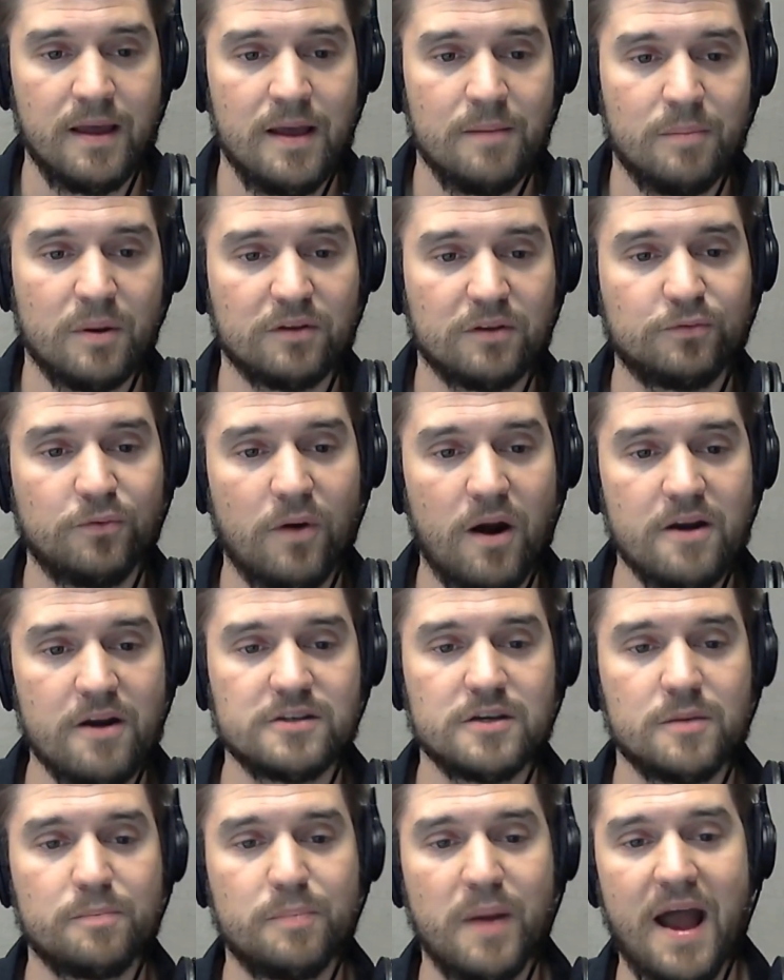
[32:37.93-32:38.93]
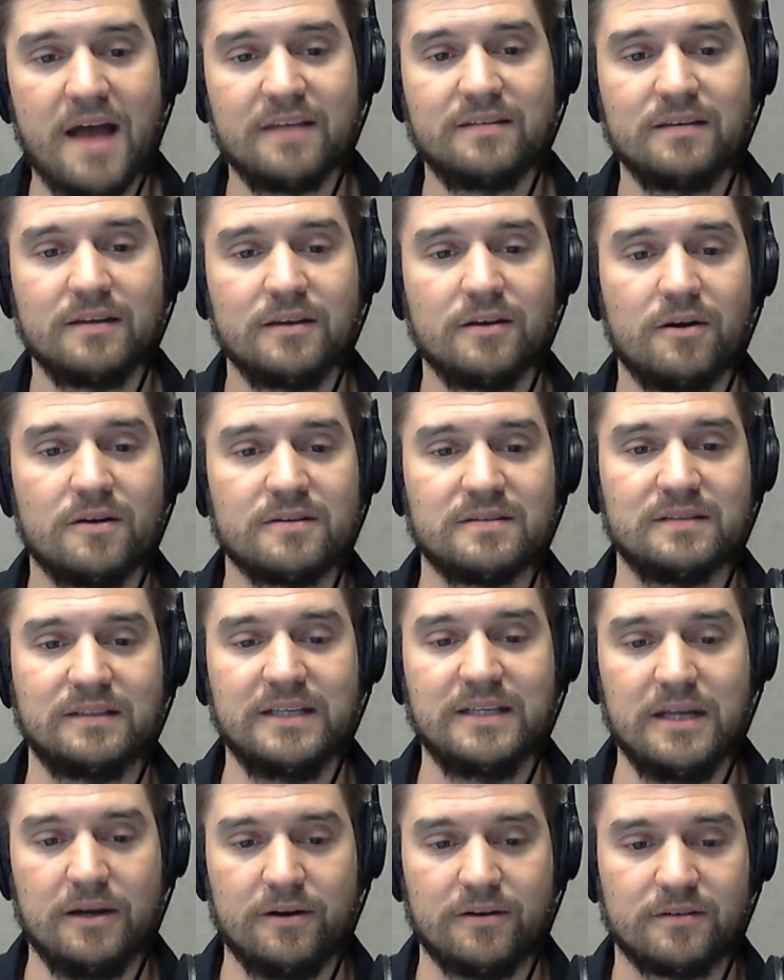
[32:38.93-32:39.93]
But as far as your passing yards
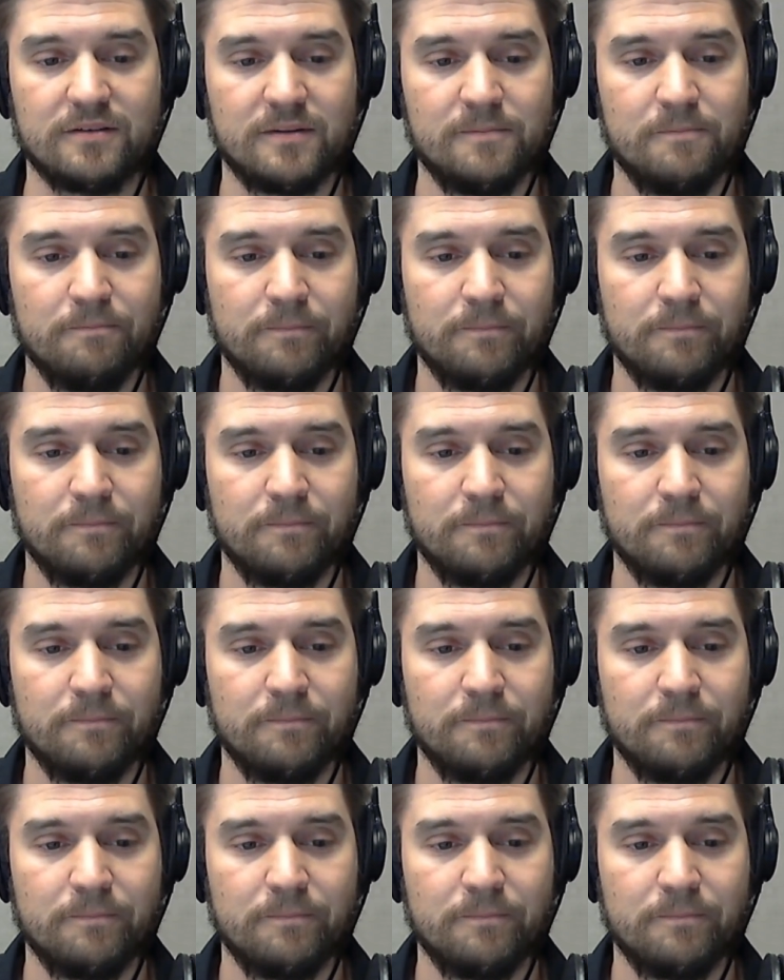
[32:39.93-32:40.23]
leaders,